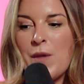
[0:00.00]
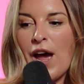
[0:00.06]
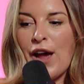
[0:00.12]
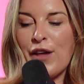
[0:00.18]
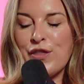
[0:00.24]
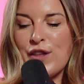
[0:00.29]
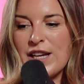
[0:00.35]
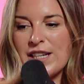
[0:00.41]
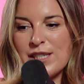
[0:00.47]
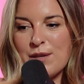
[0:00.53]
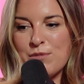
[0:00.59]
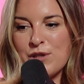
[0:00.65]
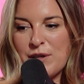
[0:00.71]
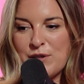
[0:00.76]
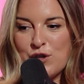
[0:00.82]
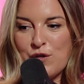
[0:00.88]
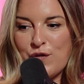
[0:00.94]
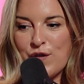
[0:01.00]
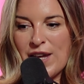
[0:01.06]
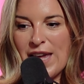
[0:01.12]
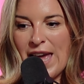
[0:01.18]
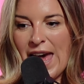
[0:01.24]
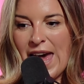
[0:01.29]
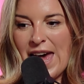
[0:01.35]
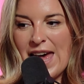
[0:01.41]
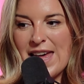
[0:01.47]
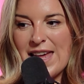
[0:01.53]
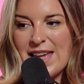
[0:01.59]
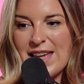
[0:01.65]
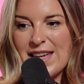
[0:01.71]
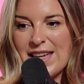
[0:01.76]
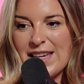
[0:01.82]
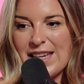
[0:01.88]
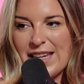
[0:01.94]
I think sometimes you forget,
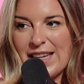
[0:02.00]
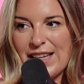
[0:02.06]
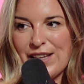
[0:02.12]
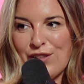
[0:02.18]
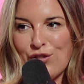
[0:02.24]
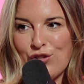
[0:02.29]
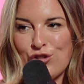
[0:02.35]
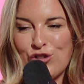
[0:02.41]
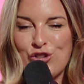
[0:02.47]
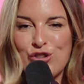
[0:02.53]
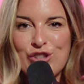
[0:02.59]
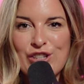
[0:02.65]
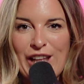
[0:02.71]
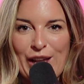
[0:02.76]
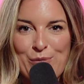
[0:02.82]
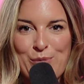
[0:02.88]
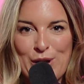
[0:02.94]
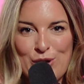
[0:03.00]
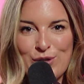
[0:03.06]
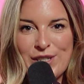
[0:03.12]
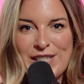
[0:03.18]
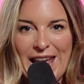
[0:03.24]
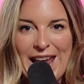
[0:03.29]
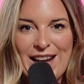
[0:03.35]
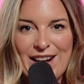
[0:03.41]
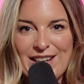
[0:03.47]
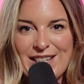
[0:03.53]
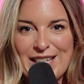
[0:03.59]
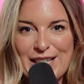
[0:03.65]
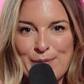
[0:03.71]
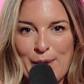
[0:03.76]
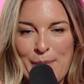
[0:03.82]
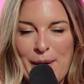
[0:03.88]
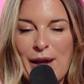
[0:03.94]
like when you're saying nice
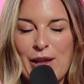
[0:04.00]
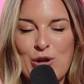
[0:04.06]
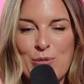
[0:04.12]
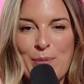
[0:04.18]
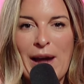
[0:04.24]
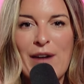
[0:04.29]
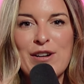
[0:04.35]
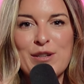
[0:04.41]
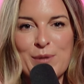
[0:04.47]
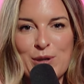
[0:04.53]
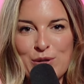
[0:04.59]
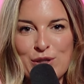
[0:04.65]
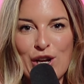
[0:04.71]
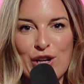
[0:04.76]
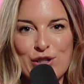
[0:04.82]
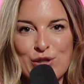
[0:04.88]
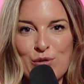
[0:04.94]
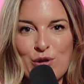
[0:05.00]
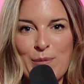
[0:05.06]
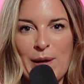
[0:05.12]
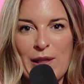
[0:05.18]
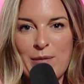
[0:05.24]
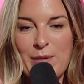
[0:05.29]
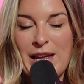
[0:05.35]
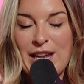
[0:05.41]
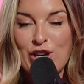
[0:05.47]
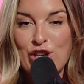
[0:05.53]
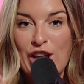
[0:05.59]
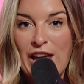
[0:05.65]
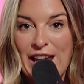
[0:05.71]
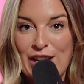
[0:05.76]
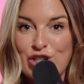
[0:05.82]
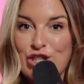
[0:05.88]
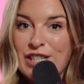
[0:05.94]
things about your parents, when you start to talk about them,
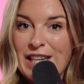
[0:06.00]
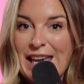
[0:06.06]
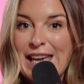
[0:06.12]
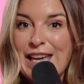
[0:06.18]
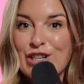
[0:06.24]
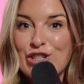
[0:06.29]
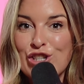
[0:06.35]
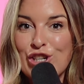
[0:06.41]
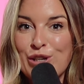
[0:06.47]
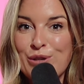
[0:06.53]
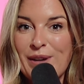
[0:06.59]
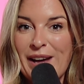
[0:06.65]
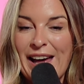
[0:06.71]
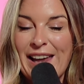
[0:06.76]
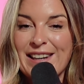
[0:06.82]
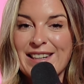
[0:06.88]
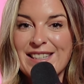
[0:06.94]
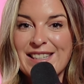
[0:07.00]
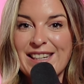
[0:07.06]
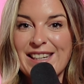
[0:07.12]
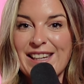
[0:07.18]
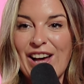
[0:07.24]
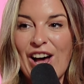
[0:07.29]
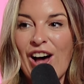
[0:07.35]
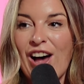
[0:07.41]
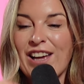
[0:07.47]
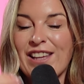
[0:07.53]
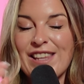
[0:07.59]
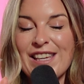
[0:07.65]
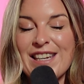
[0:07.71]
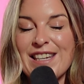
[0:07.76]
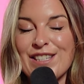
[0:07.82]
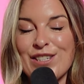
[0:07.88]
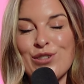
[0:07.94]
it just hits you, and I
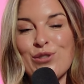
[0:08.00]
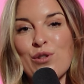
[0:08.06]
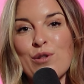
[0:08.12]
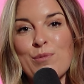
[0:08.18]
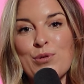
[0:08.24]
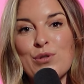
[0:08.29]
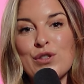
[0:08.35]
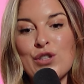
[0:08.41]
think it's adorable.